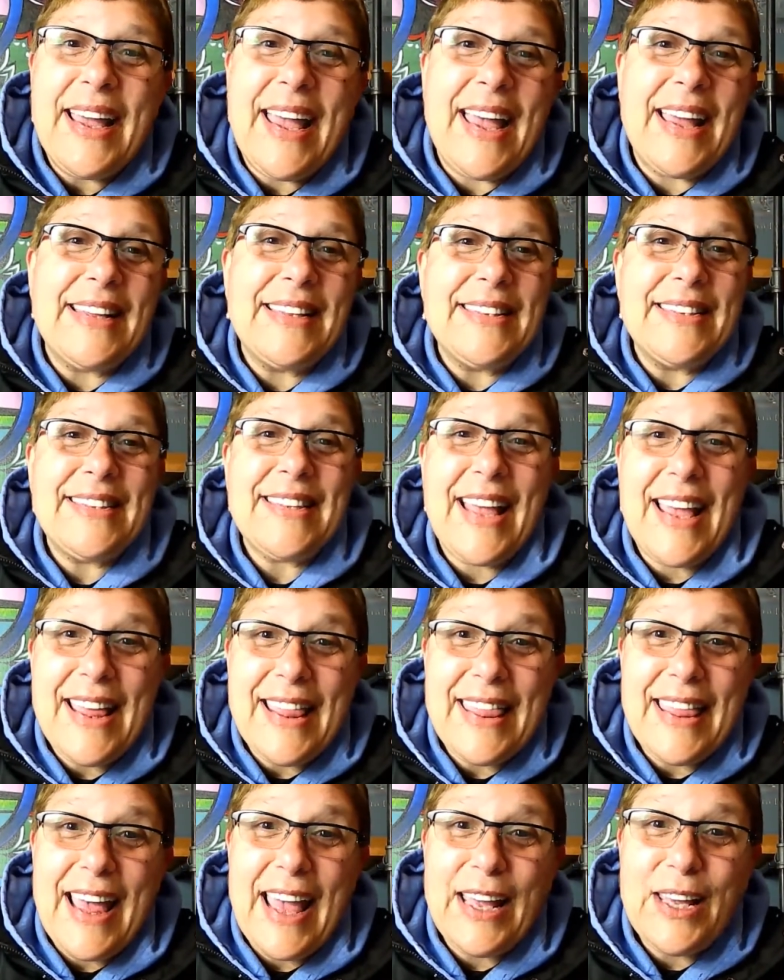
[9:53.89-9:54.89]
and say
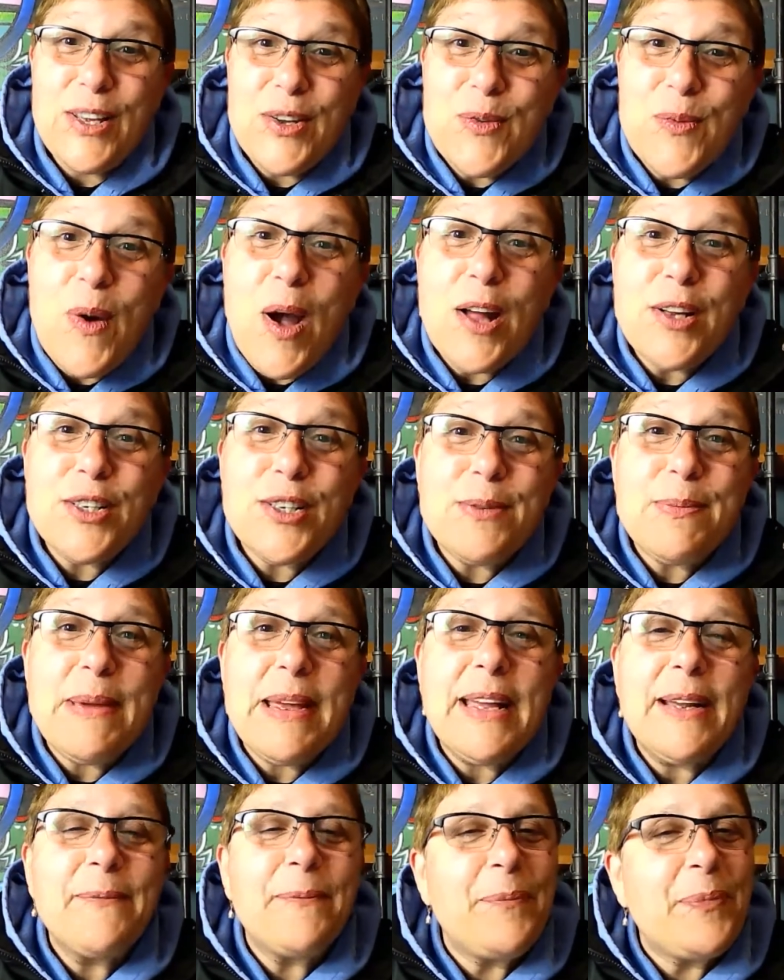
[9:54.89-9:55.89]
that you watched
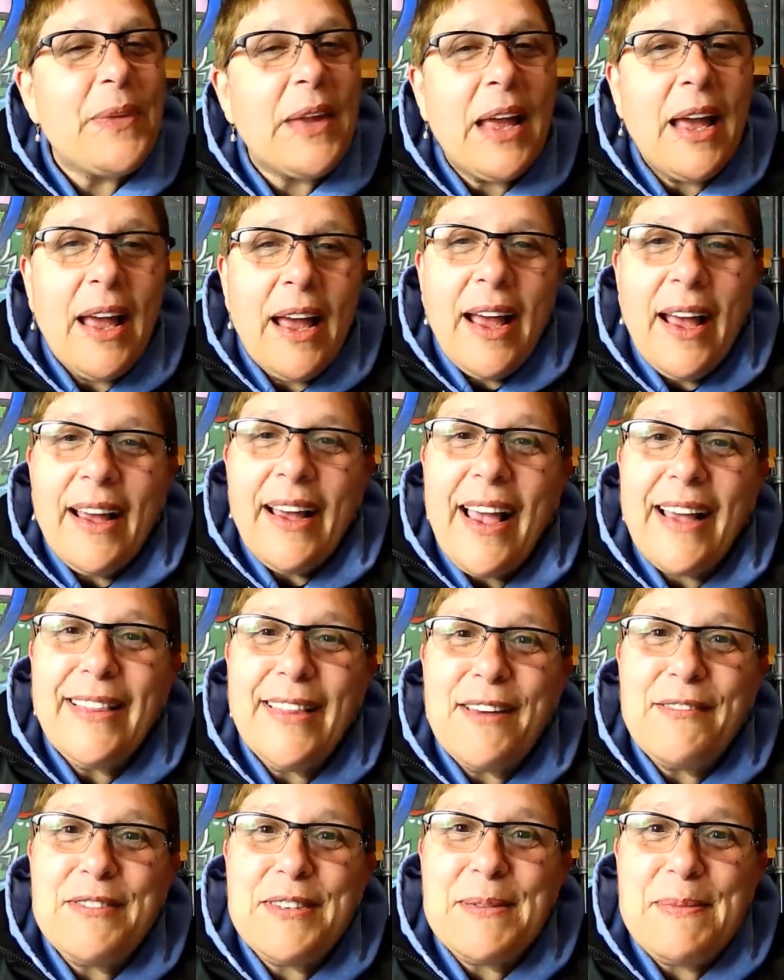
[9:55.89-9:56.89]
me, I'd
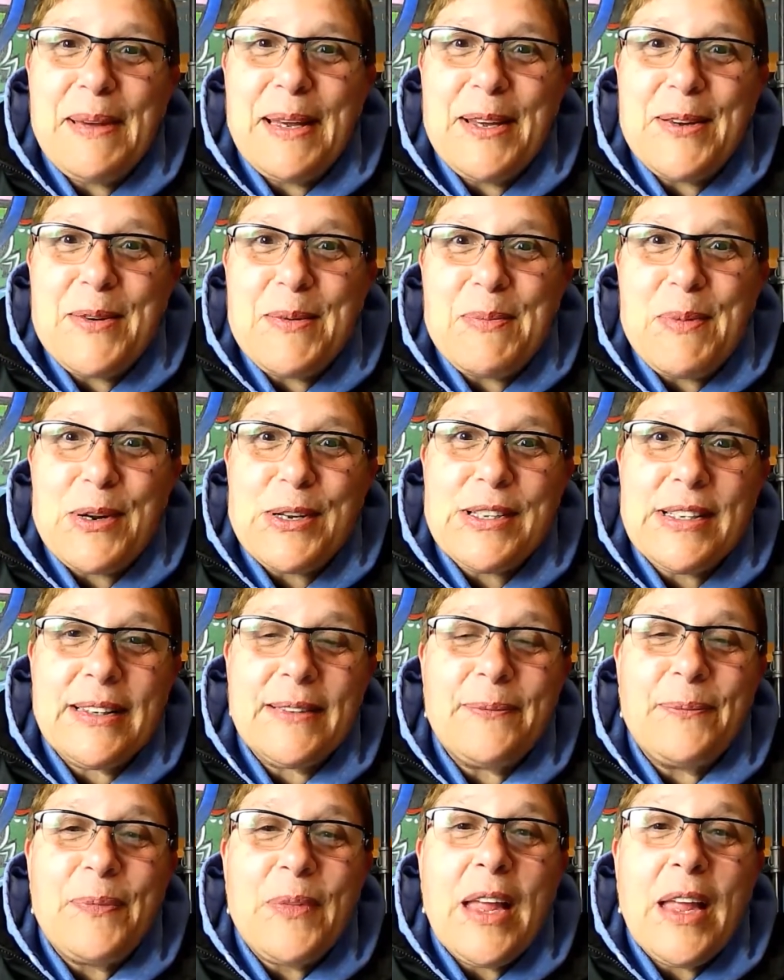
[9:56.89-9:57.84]
love to meet you in person.